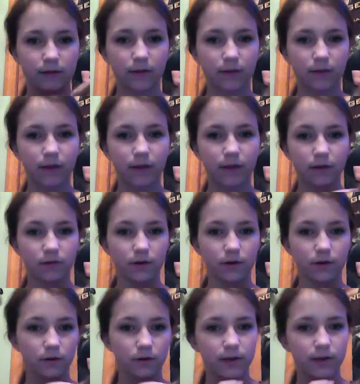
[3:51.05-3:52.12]
I really don't
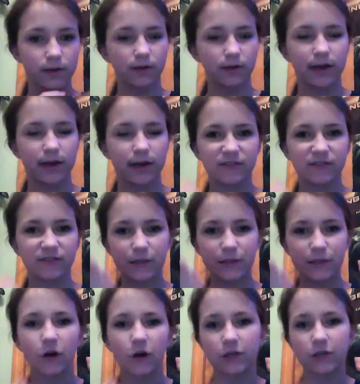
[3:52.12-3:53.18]
know, you know, I'd have to be
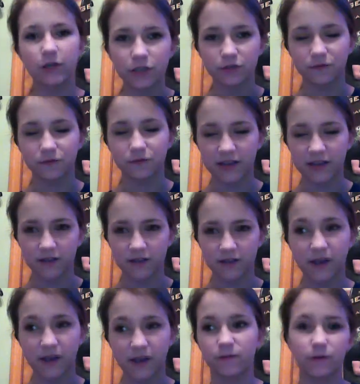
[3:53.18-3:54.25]
talking to you face to
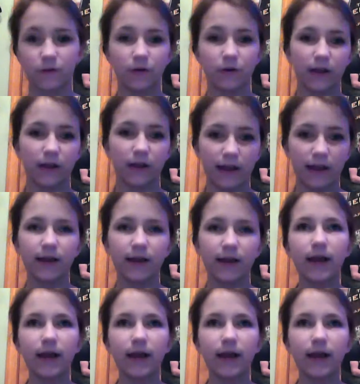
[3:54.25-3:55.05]
face for you to get it.